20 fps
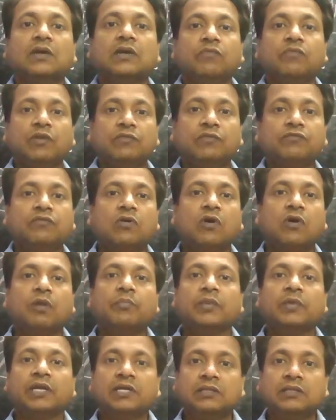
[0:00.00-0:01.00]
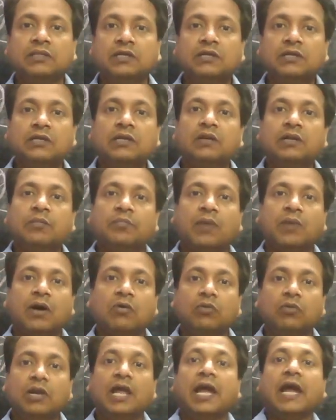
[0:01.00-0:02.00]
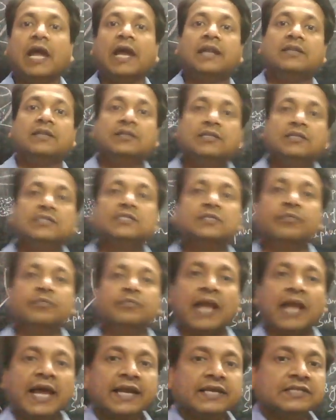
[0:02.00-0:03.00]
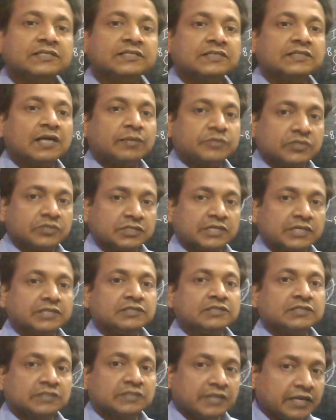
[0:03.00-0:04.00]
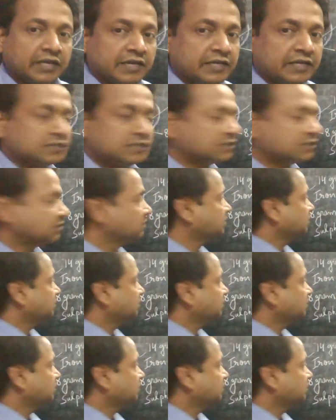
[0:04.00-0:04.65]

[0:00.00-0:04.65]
will form in the bowl, and this blackish substance is